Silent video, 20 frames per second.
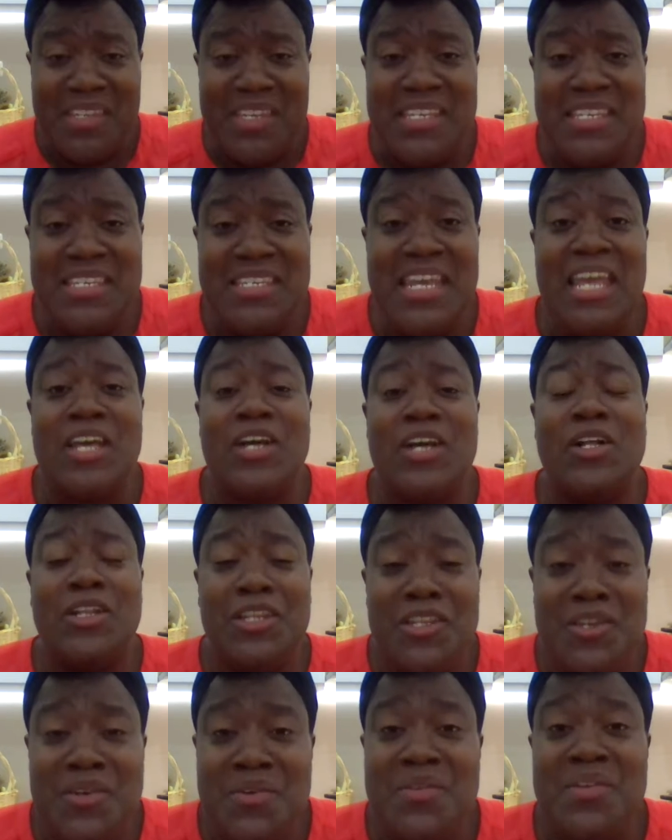stay
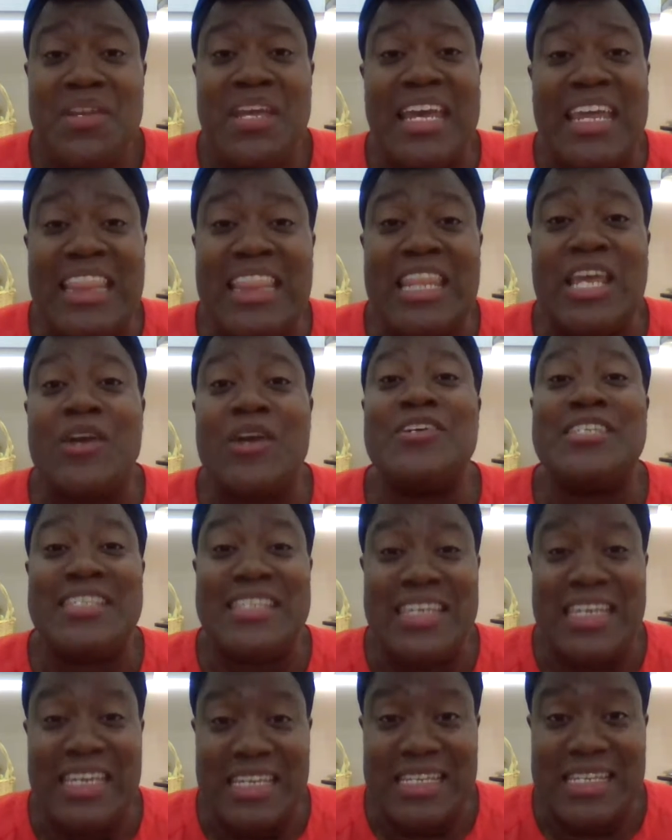glued in their
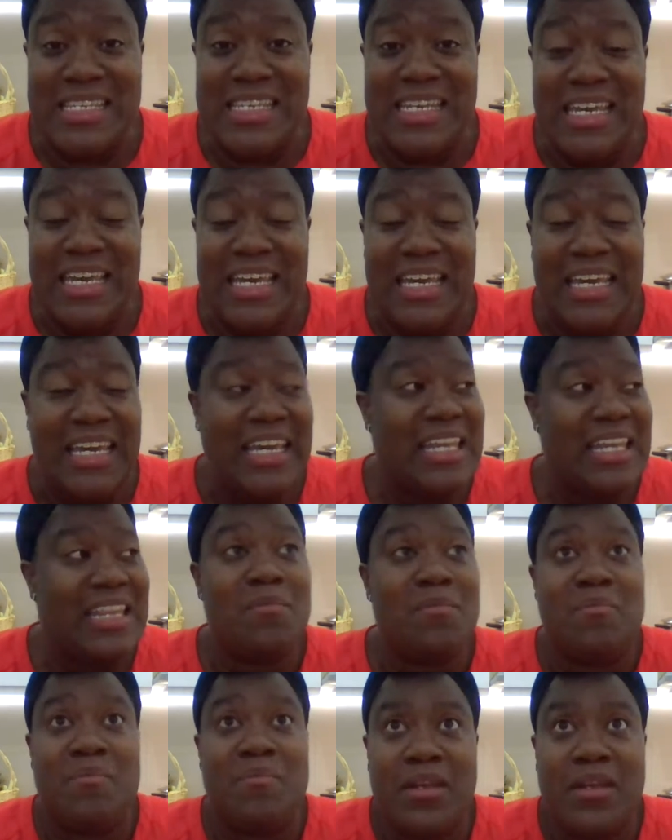seats in
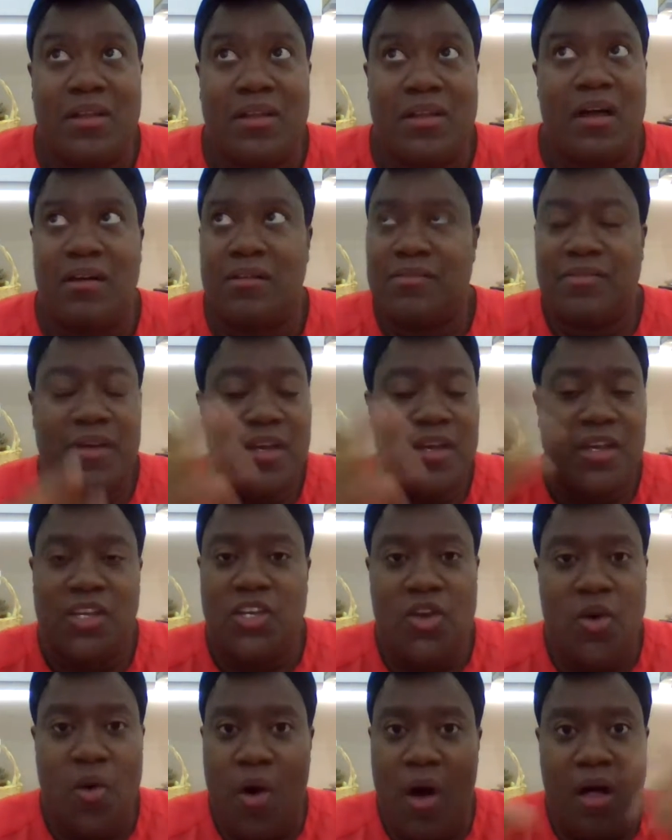the middle of,
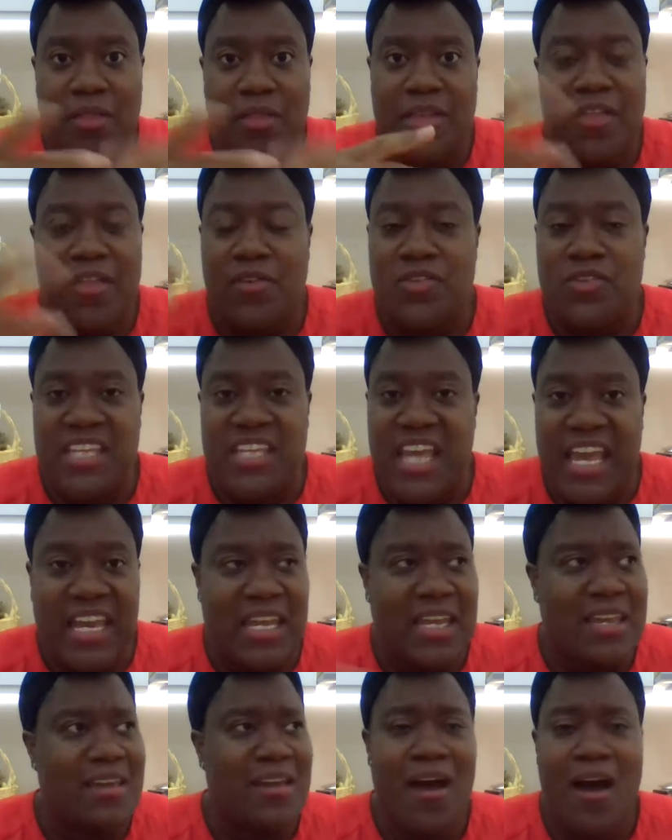all the other
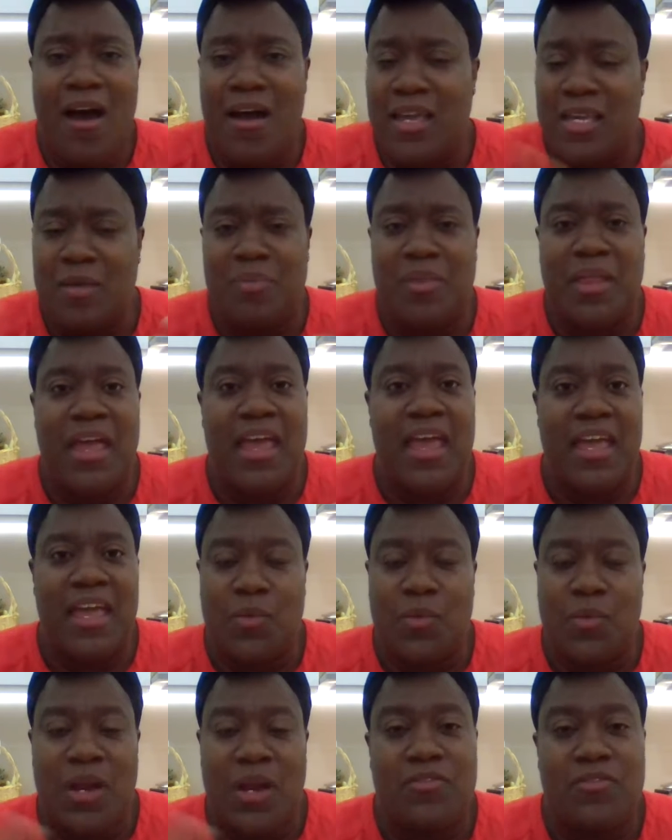skating and hockey playing
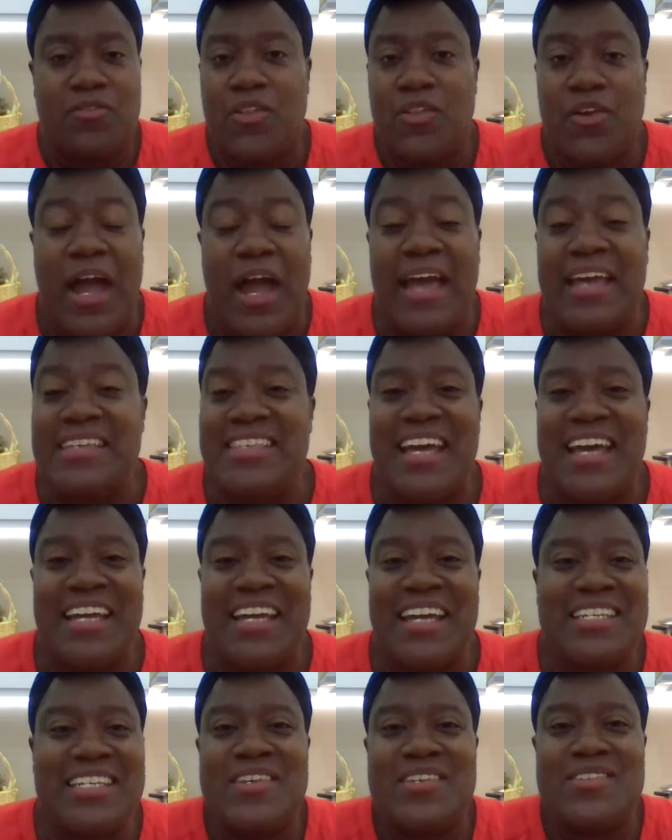and whatever other ice
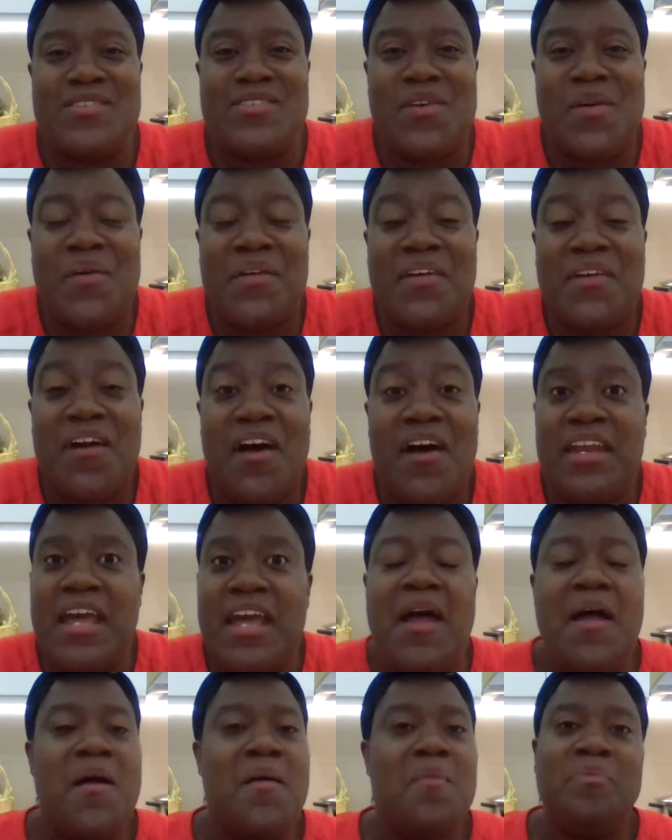activities are going on,
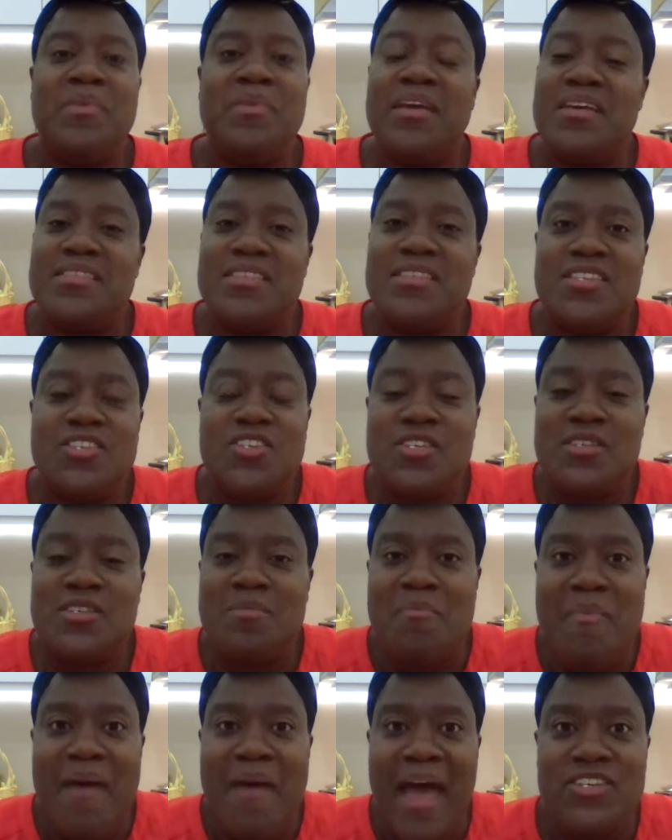because it's
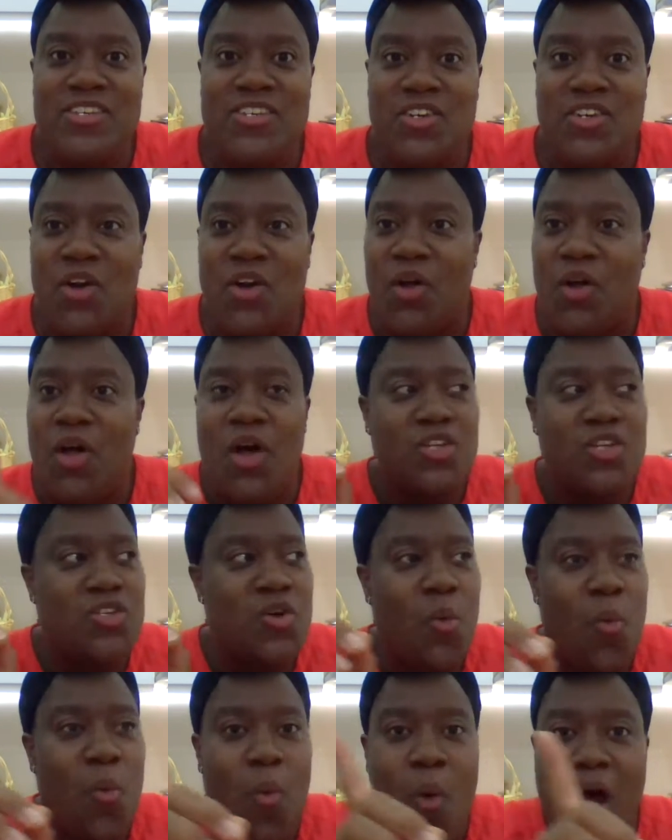just magical
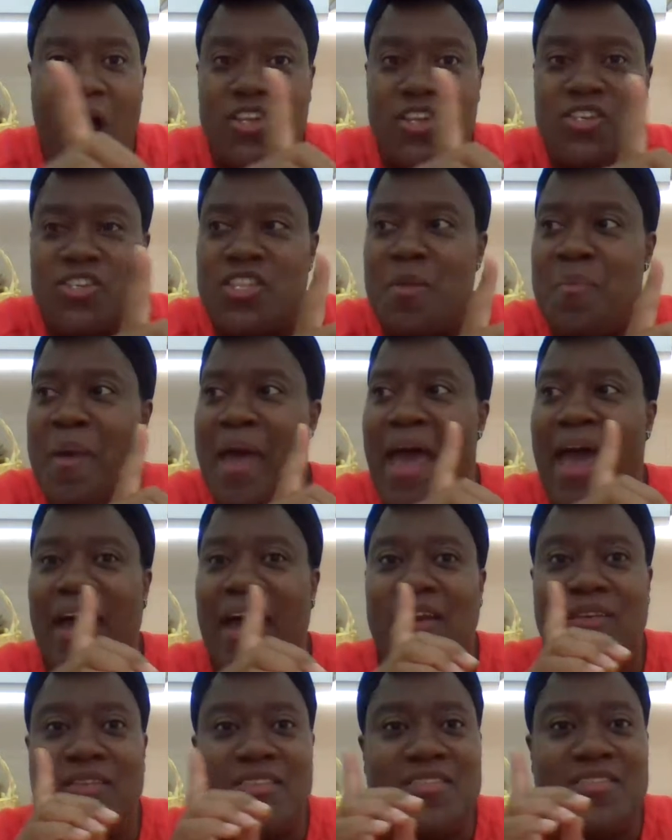to watch the
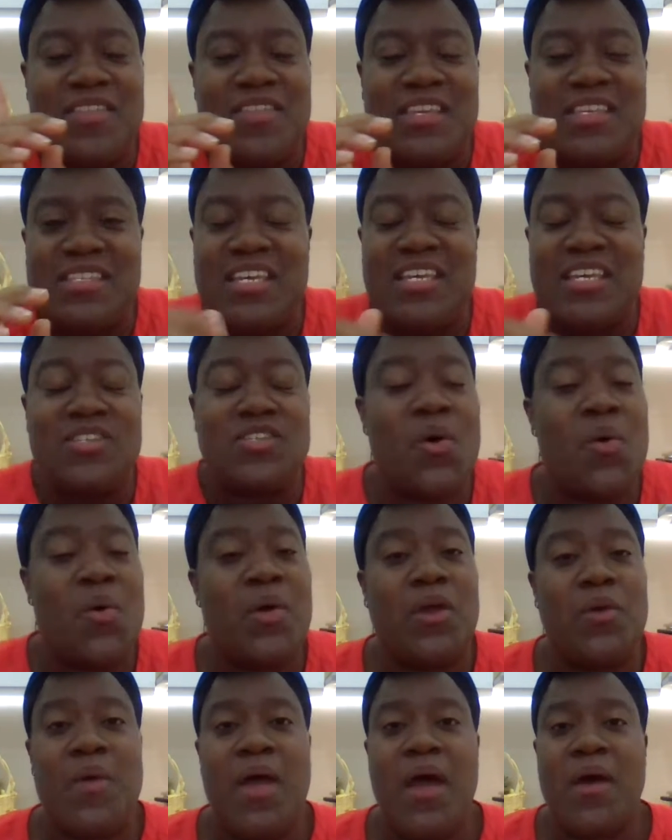patterns of these things
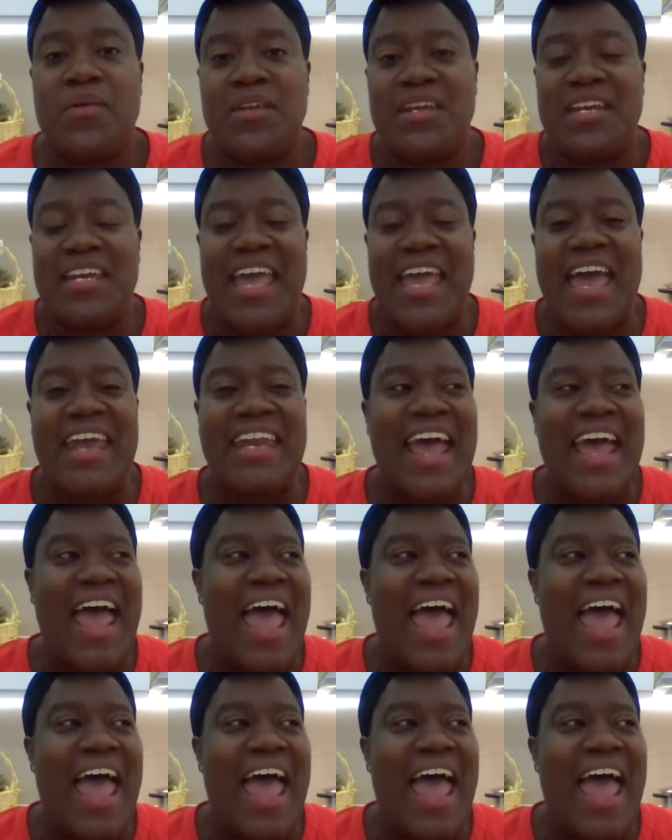going around and again.